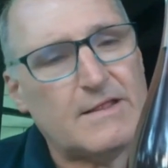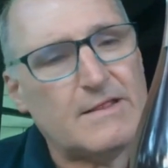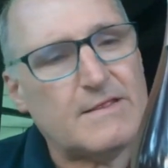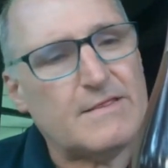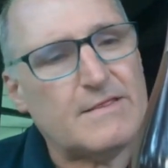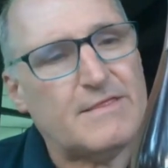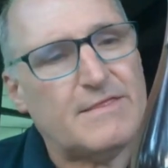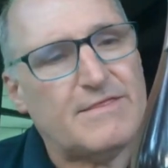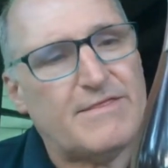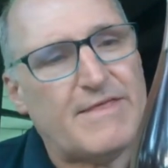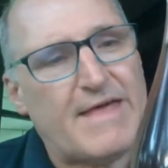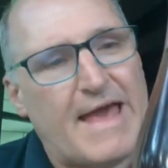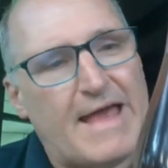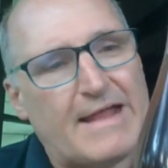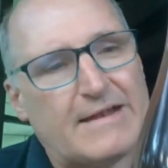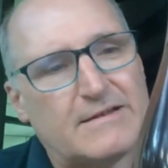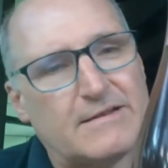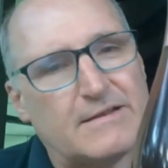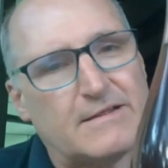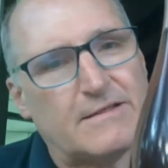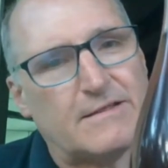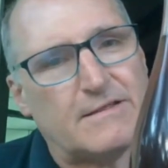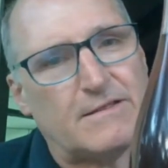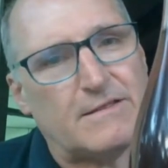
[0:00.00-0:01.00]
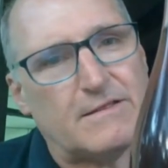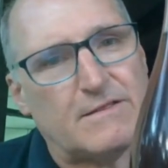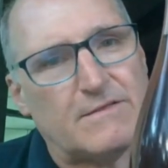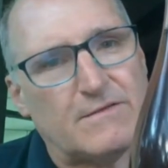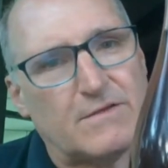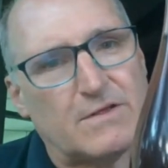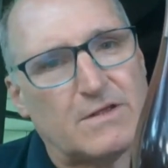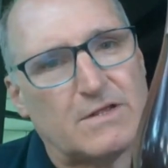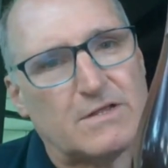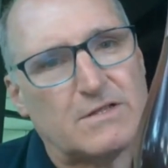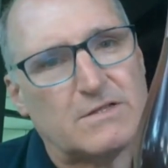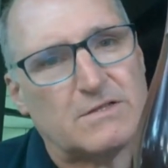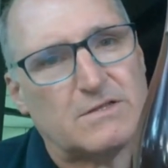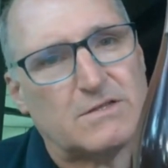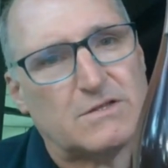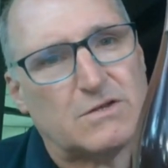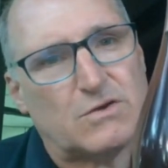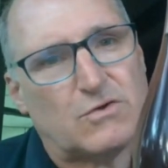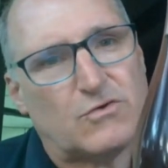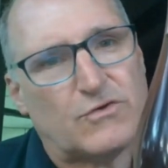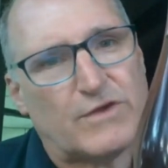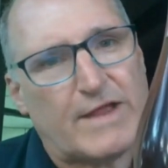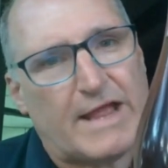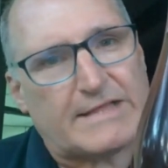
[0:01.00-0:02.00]
that
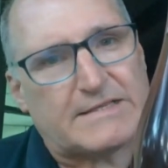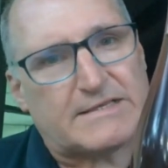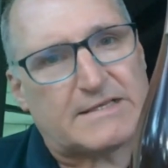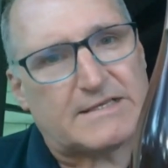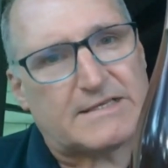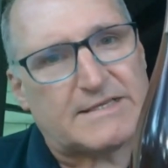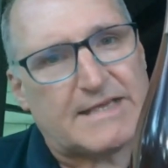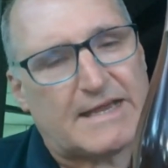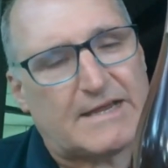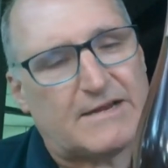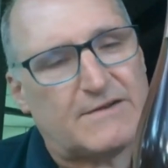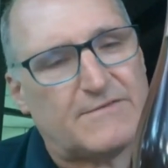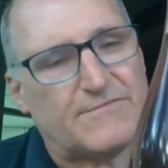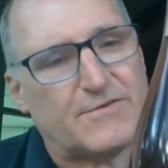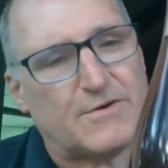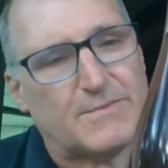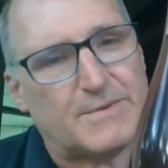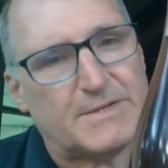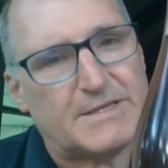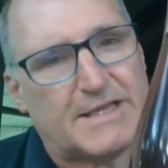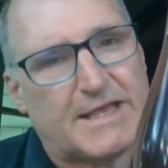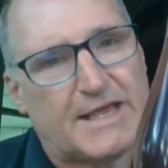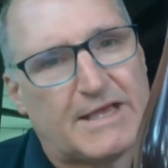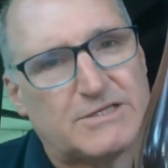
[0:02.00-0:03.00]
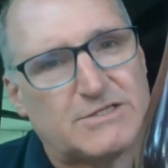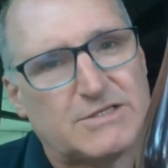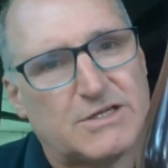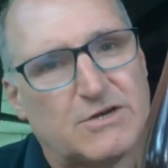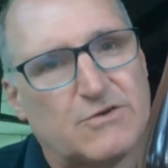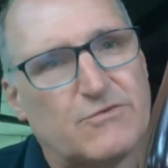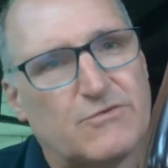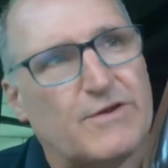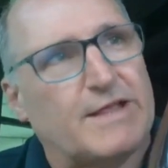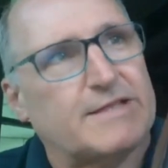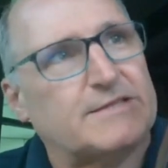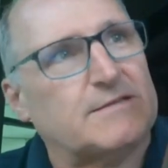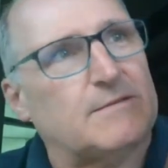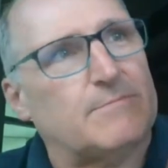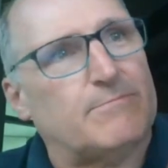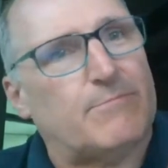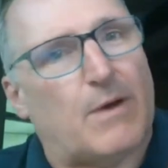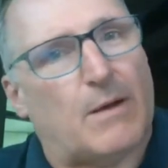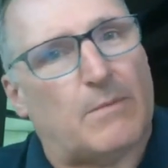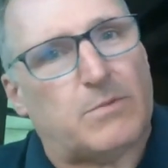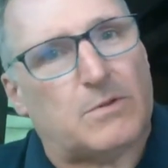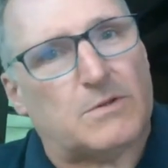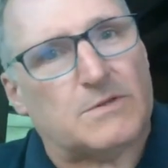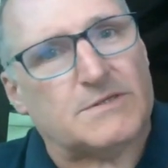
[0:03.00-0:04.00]
creates a second fermentation, creates
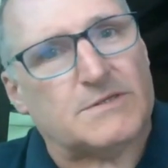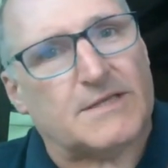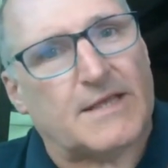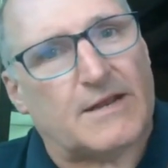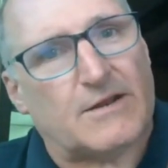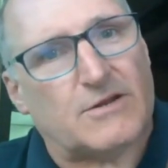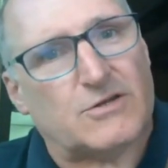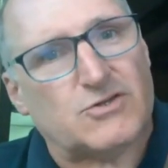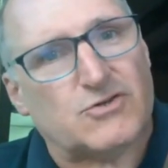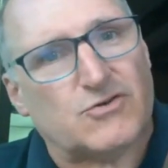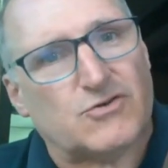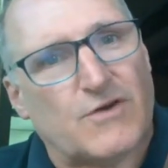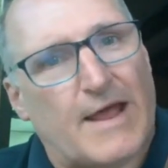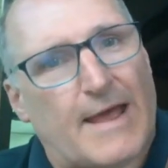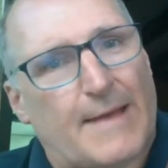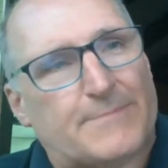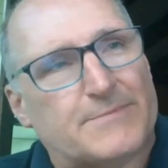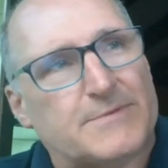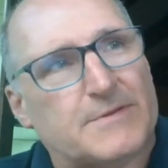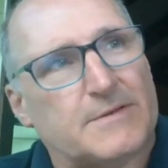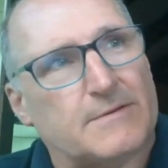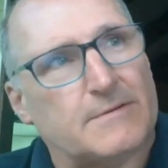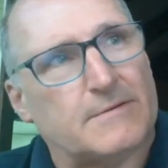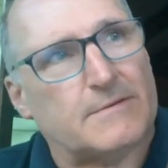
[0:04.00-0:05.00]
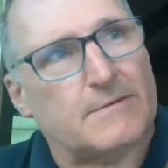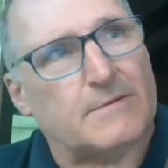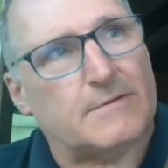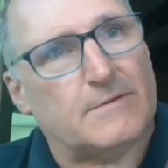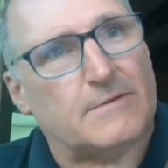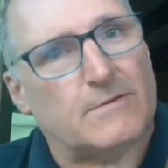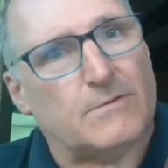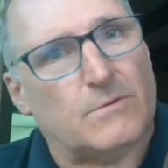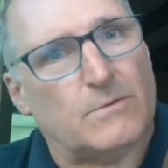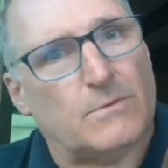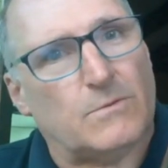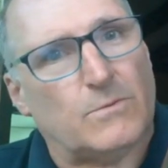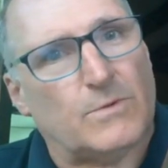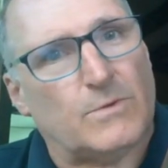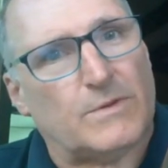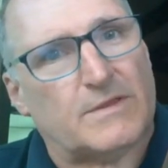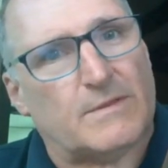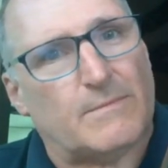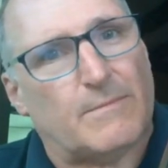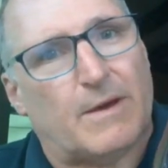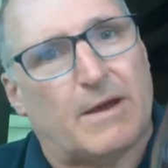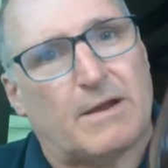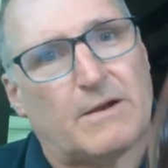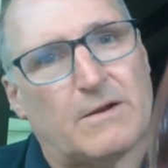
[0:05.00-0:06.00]
bubbles that are trapped with
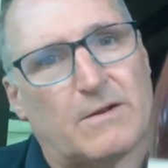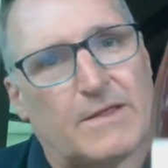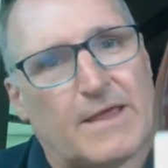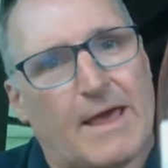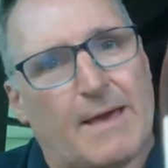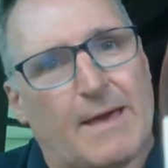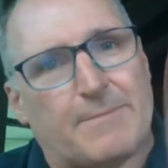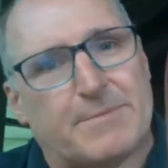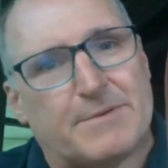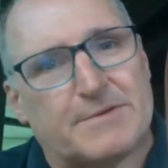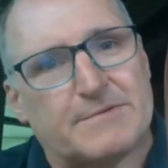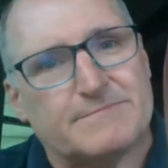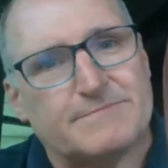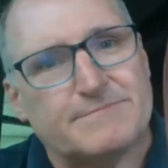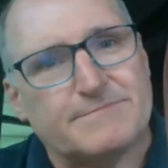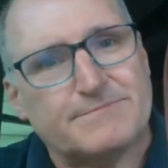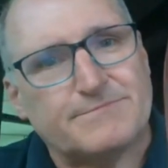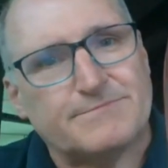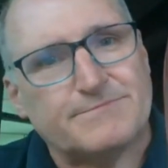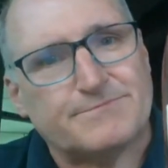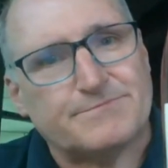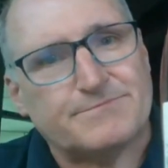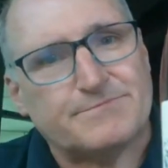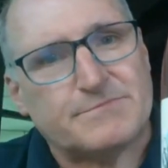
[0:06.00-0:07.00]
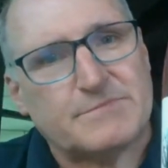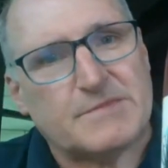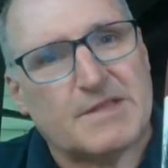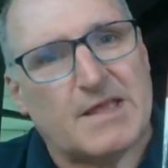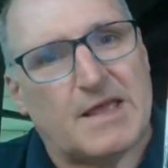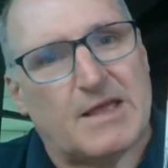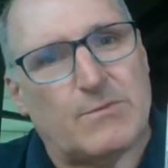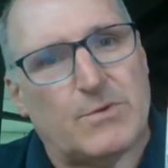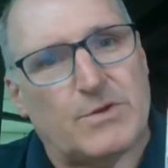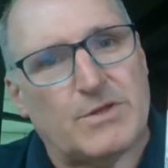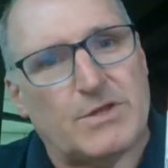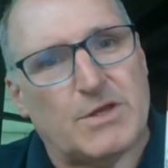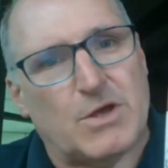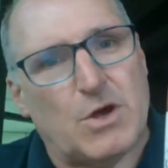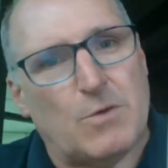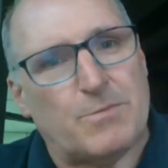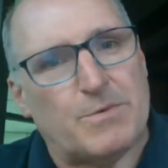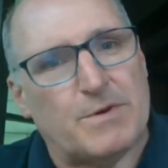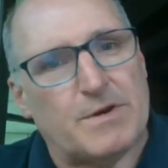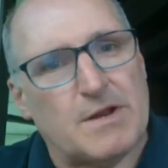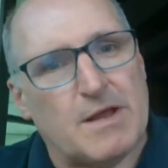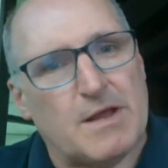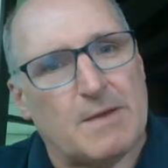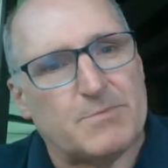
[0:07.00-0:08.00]
the bottle cap. And when you
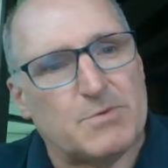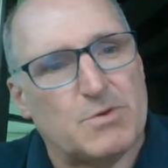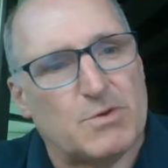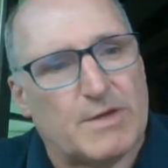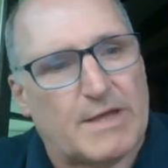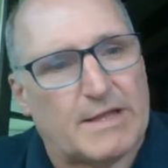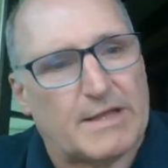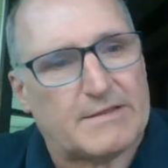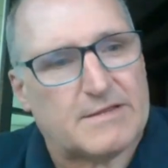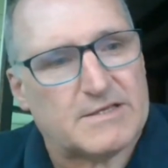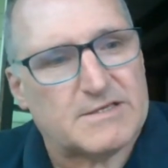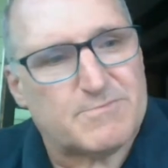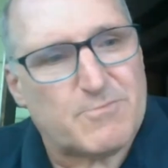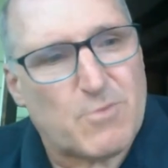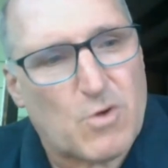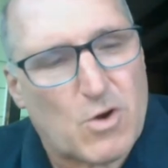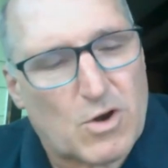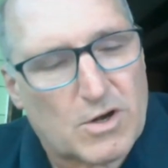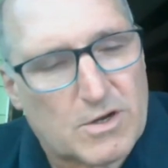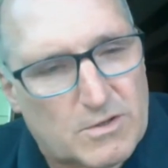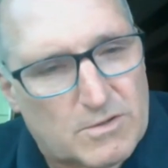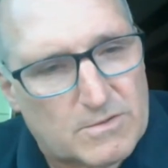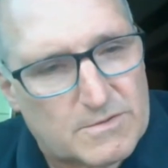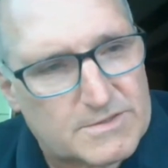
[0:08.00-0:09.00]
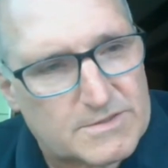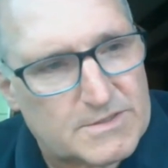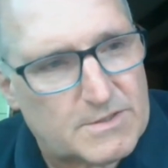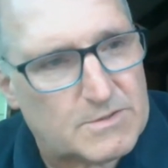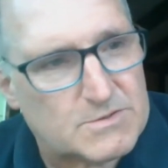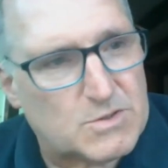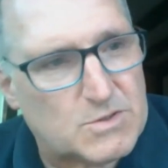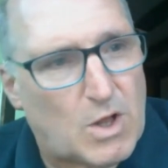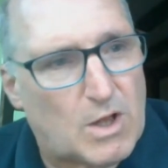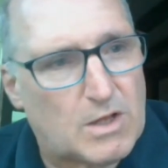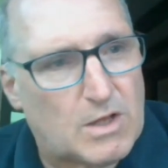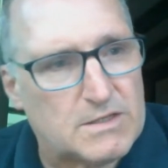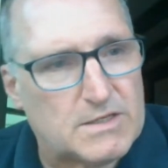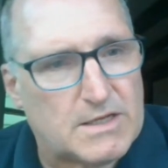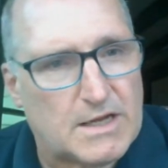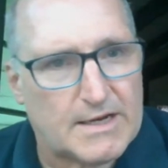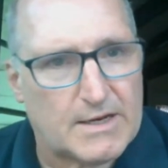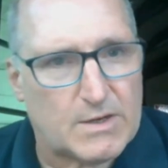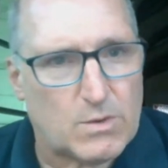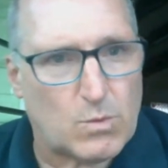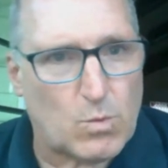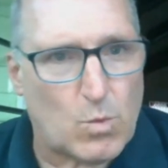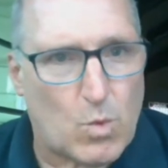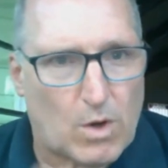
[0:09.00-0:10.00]
open it up, you get the sparkle. So it's all done
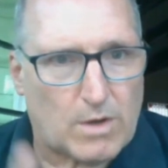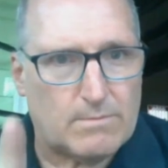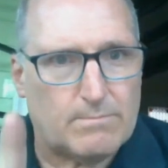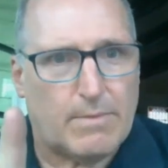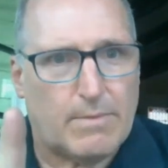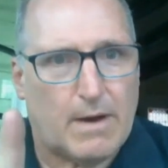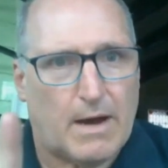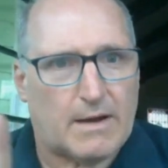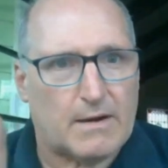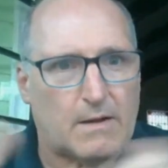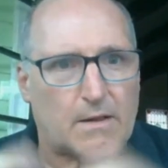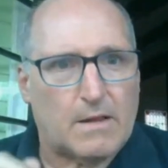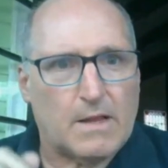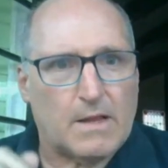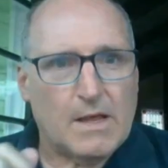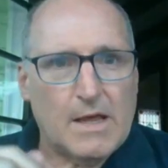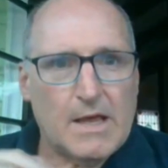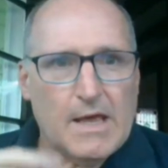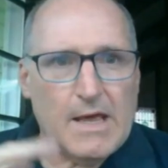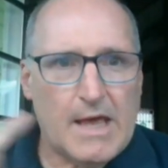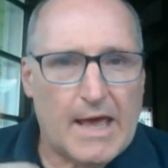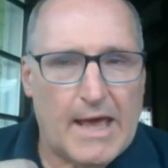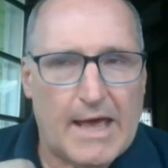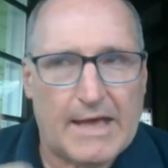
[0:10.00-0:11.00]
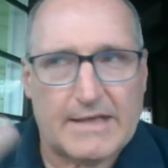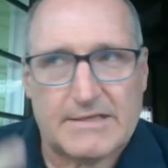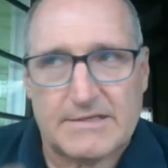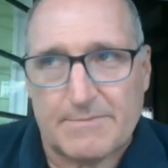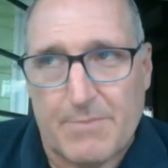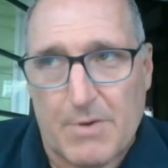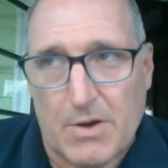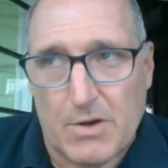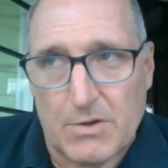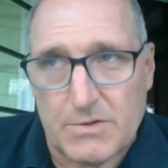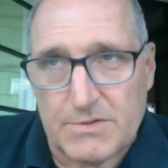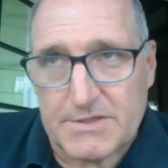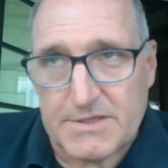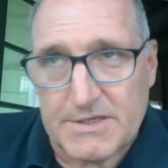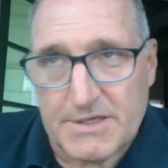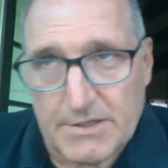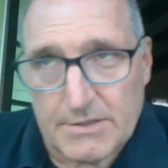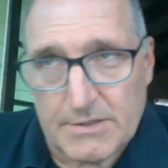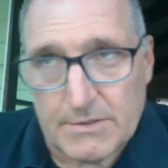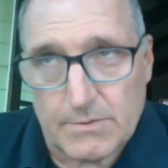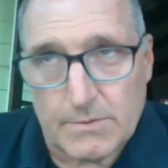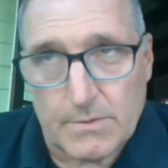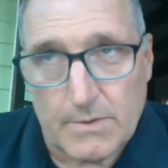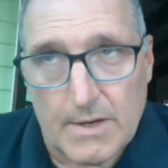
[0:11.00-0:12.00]
in one bottle as opposed
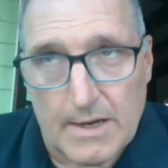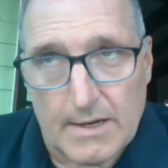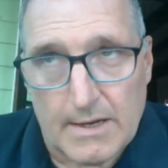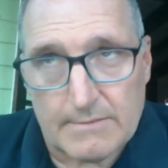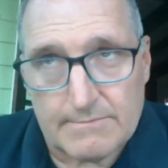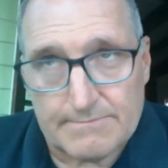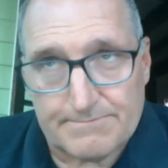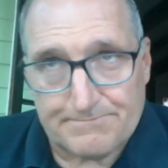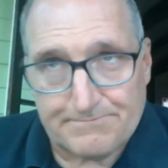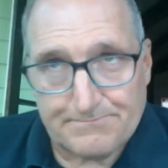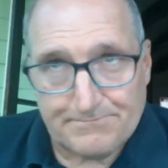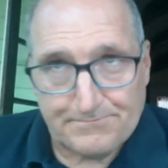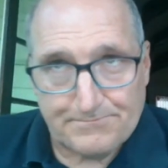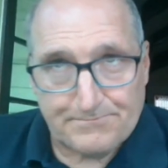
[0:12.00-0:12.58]
to the